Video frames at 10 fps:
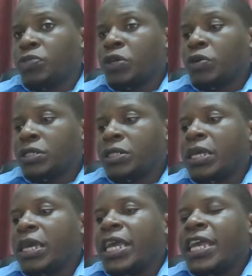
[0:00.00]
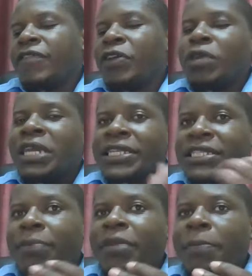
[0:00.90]
Because even when the
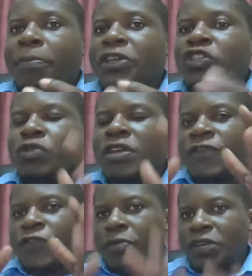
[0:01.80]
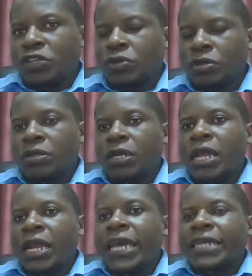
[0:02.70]
examiner brings you information,
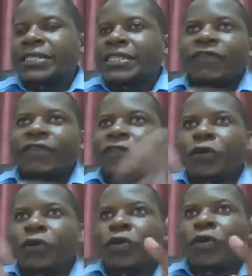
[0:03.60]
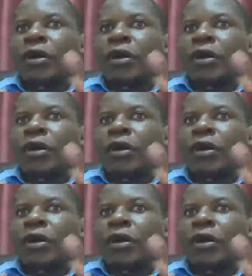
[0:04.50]
like several